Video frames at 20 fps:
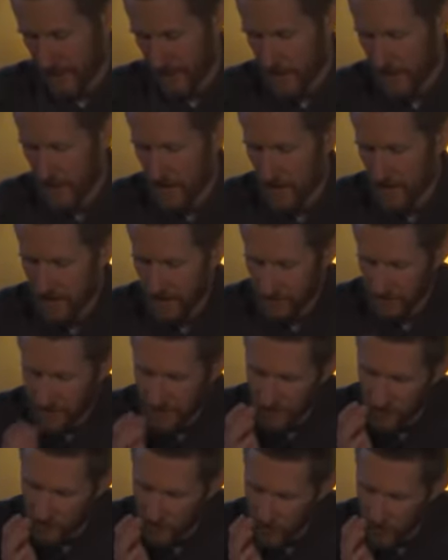And none of us
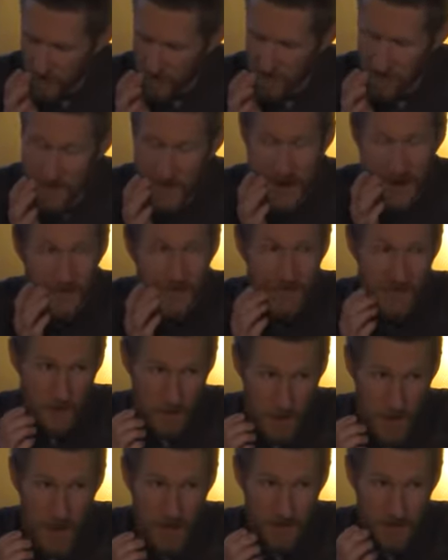in this room is beyond this
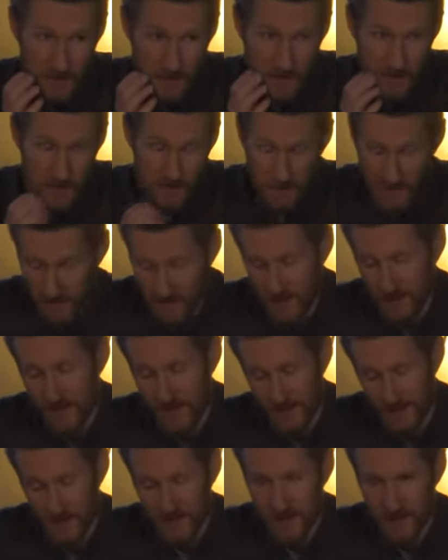hypocrisy. If He's
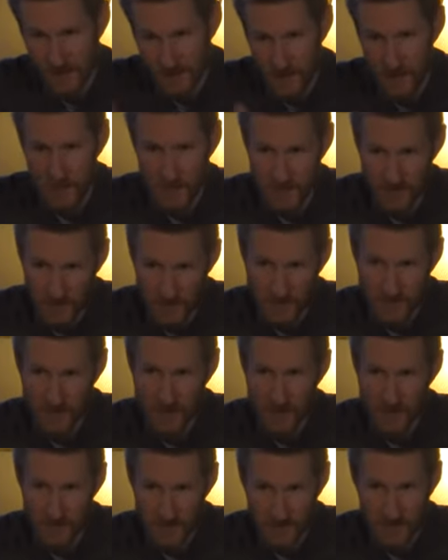telling His disciples these
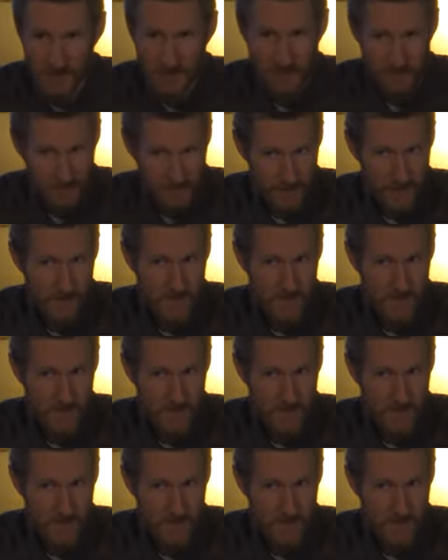things, then